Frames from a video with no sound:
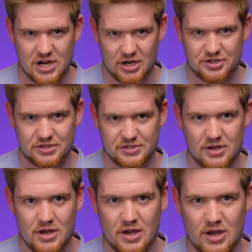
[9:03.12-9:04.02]
characters.
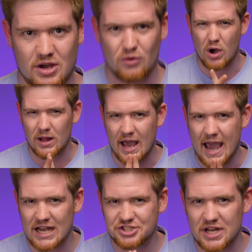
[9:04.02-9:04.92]
While
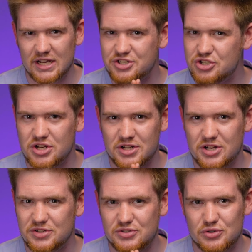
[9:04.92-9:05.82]
hashtags shouldn't
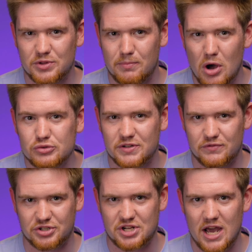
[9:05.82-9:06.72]
consume the most of
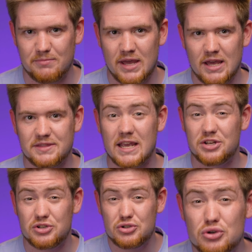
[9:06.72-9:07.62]
your time, they
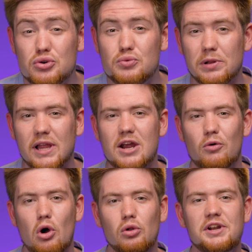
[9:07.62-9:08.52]
do play a
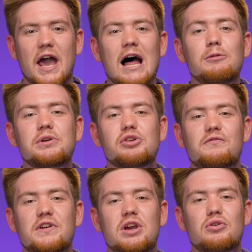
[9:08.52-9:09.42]
role in helping your
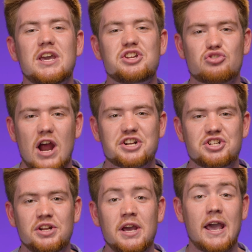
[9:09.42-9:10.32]
video gain
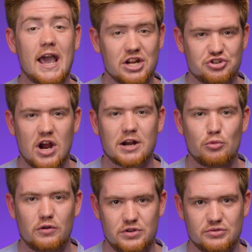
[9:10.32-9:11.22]
traction and attract
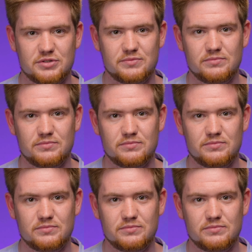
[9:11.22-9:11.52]
more views.